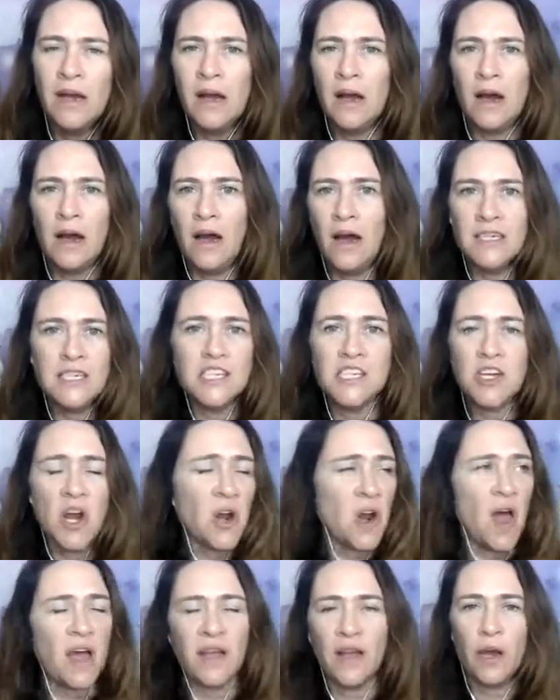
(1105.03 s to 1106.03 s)
I just don't
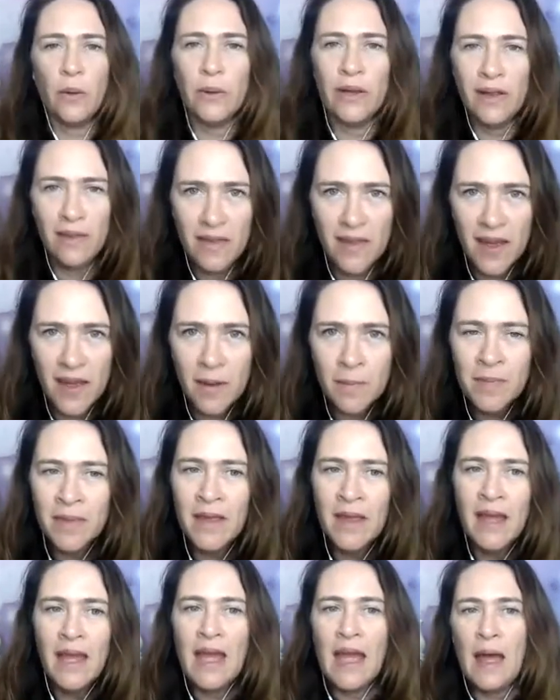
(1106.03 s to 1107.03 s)
like going in there.
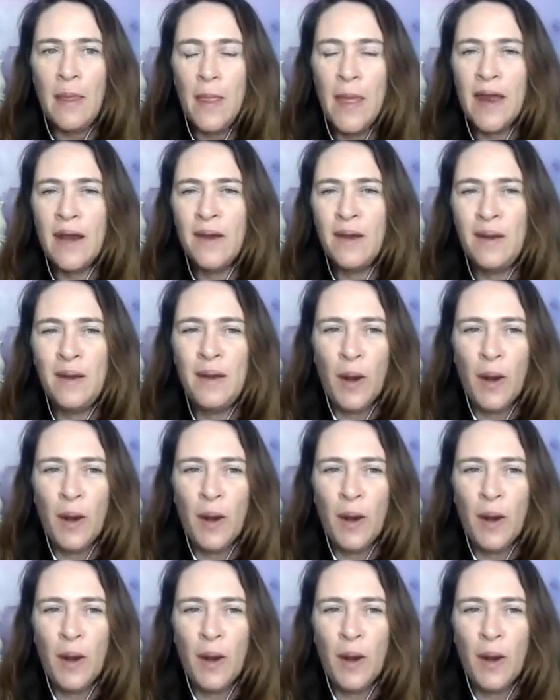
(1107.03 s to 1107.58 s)
And then,